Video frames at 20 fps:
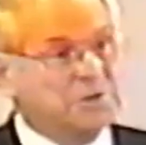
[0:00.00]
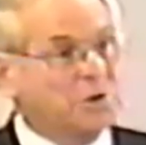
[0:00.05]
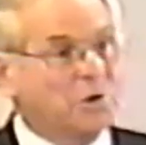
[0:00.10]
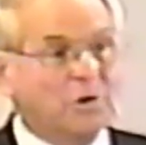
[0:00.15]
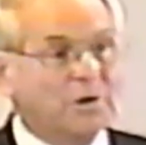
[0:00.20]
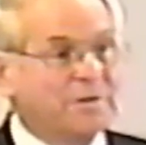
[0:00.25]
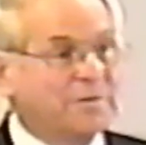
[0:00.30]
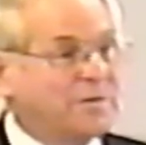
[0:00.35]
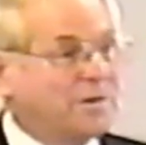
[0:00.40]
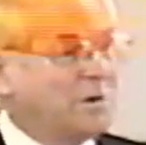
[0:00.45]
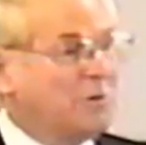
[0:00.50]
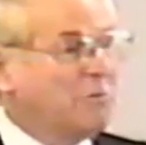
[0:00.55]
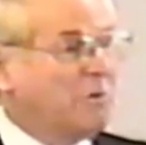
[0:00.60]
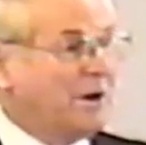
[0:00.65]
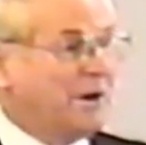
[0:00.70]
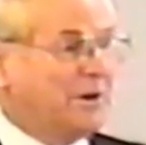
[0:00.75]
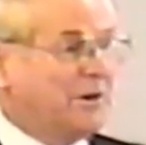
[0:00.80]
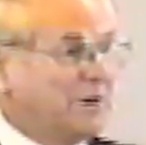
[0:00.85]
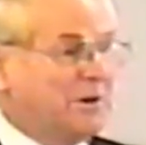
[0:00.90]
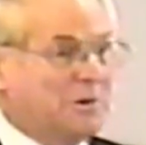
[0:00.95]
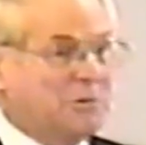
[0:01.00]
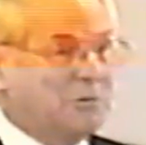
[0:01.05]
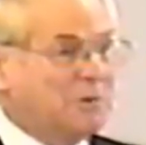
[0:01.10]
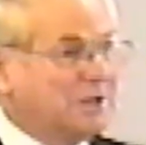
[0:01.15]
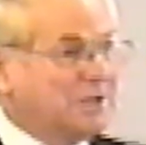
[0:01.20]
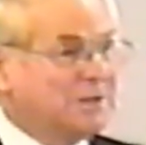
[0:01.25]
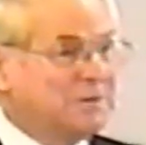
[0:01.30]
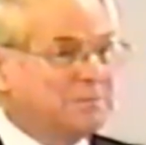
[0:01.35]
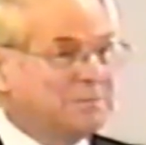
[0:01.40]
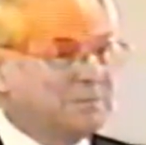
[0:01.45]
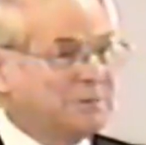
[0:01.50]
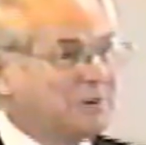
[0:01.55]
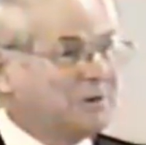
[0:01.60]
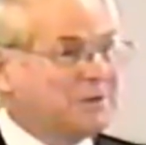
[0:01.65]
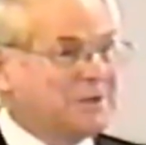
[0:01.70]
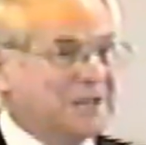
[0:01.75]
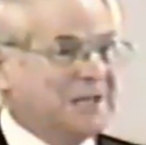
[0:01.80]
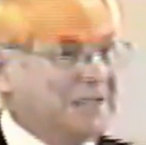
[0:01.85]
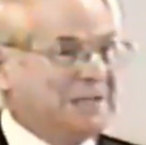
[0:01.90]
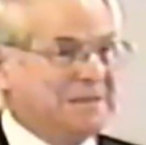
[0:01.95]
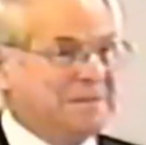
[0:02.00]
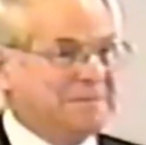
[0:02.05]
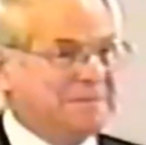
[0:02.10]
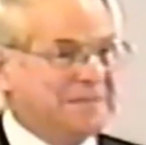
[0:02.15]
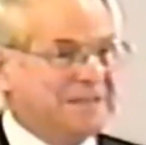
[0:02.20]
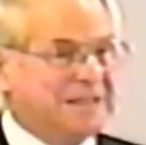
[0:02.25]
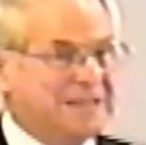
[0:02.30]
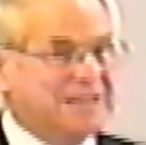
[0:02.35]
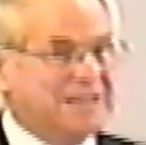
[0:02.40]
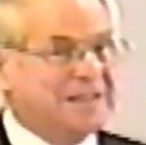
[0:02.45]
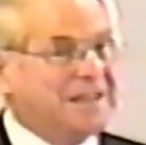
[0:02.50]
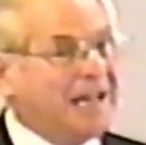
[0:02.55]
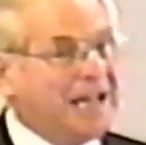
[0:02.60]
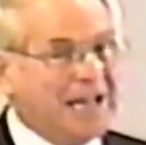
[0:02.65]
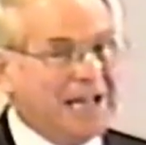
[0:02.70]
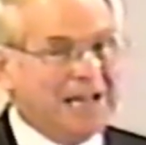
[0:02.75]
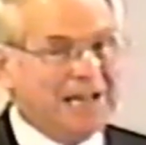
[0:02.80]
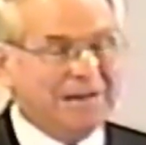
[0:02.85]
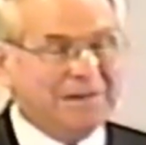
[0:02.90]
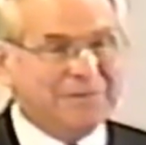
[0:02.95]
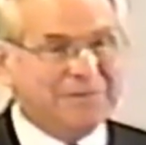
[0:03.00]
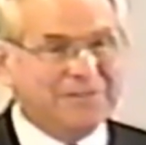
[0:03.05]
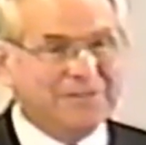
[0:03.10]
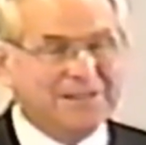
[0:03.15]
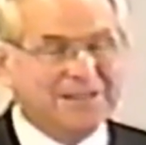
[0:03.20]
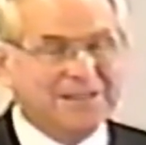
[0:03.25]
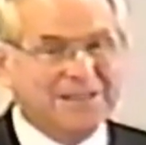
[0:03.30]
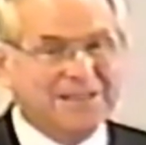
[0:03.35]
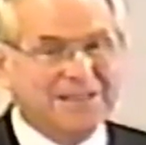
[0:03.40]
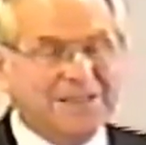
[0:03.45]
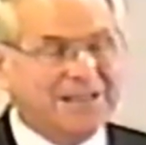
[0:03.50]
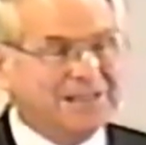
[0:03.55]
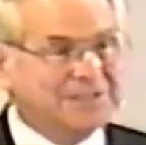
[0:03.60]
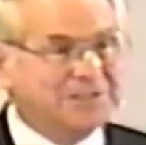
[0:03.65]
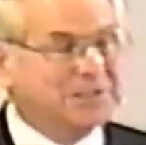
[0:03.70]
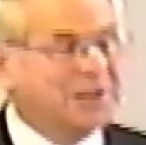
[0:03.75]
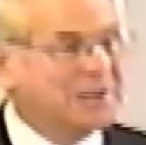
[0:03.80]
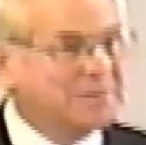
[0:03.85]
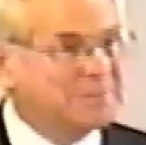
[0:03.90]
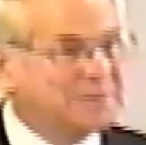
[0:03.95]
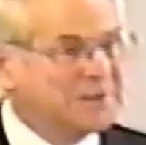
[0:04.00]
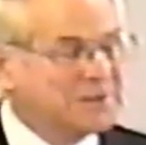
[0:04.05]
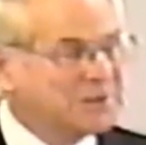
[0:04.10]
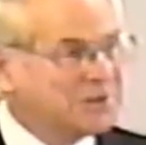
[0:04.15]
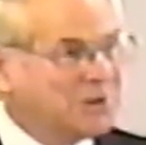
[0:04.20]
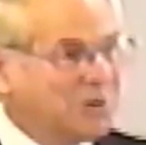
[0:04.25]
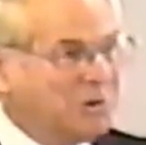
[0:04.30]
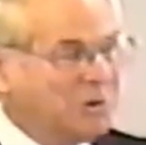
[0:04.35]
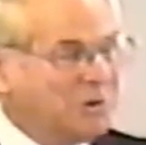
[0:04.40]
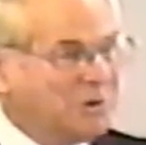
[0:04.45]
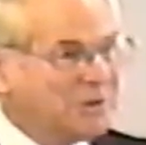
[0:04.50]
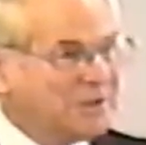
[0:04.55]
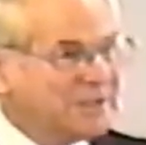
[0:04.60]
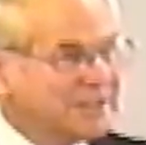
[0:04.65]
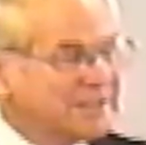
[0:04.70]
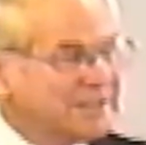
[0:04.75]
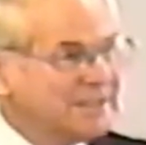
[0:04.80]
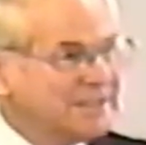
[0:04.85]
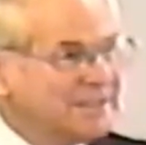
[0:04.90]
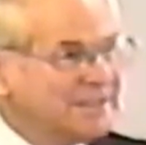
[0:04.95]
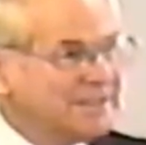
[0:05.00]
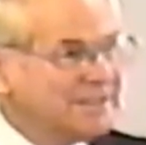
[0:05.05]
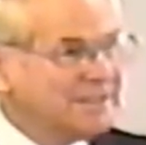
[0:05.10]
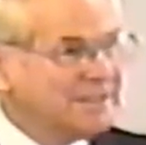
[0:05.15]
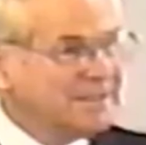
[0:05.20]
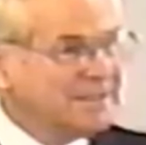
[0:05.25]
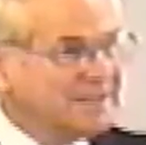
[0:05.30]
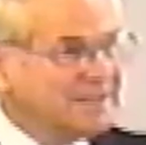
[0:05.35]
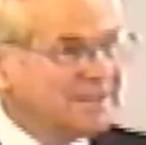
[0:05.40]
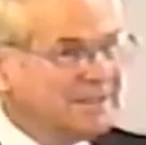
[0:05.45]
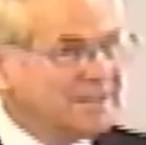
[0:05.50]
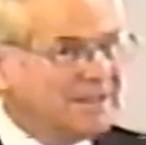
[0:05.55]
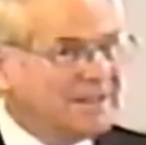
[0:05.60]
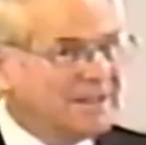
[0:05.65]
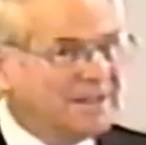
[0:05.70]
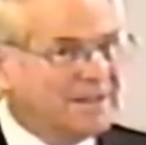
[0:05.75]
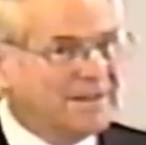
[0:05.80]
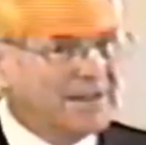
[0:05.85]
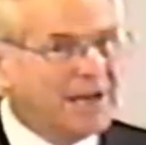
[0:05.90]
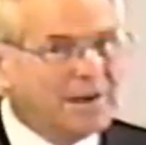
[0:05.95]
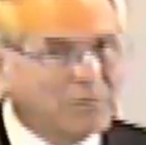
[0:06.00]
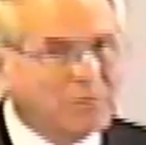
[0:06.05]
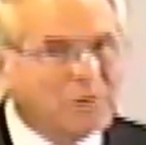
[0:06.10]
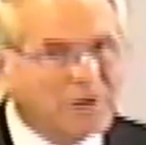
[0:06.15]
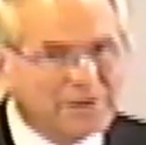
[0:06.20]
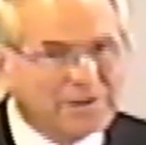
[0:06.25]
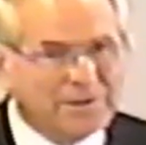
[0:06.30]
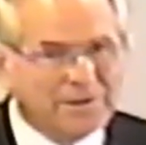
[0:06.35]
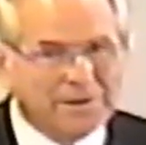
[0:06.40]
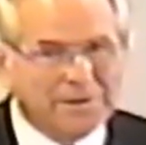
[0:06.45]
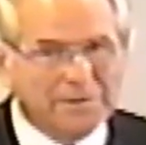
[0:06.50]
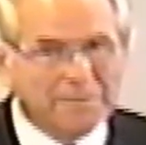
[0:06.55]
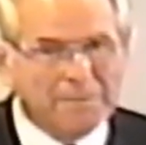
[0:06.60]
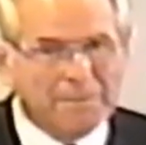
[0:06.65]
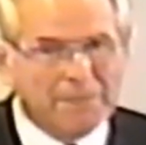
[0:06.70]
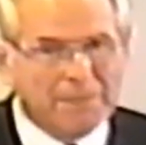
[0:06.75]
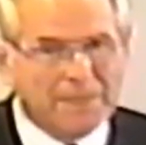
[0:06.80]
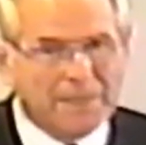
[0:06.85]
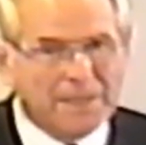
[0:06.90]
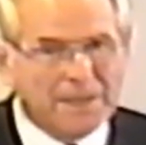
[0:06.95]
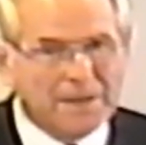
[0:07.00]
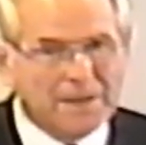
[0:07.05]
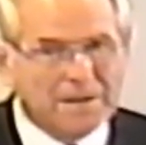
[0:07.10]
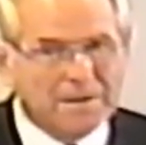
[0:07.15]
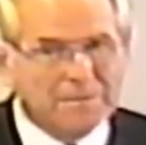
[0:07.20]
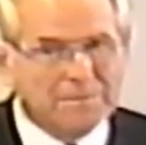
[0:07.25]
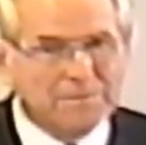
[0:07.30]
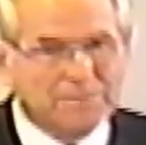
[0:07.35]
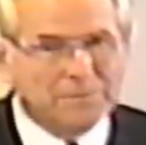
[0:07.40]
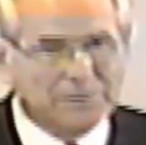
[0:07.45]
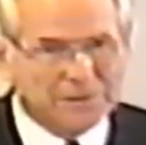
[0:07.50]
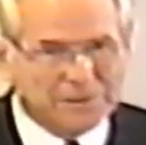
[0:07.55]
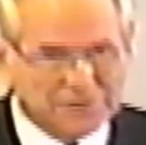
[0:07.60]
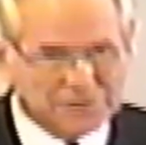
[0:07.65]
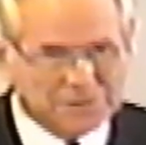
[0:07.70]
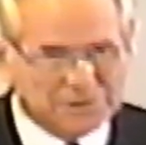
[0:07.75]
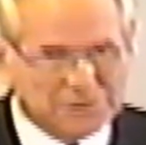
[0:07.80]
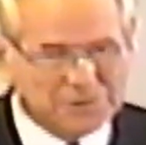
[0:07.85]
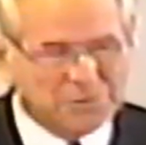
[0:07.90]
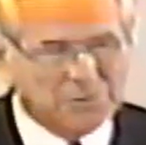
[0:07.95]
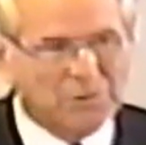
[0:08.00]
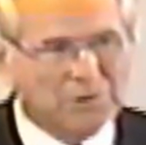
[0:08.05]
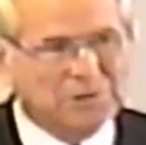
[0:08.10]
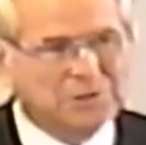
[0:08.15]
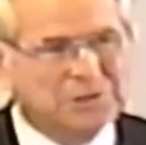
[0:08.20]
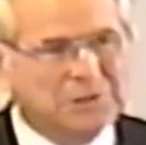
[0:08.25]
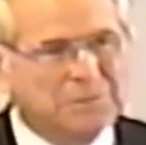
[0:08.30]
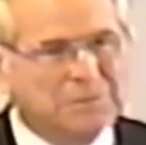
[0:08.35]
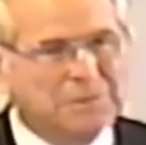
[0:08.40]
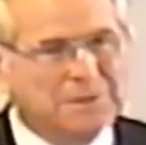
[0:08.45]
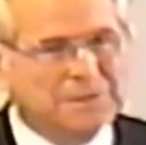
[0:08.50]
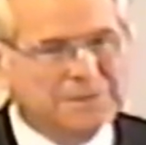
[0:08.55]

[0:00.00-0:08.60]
joyful wonder we'll proclaim, the half has not been told. That wonder produces worship.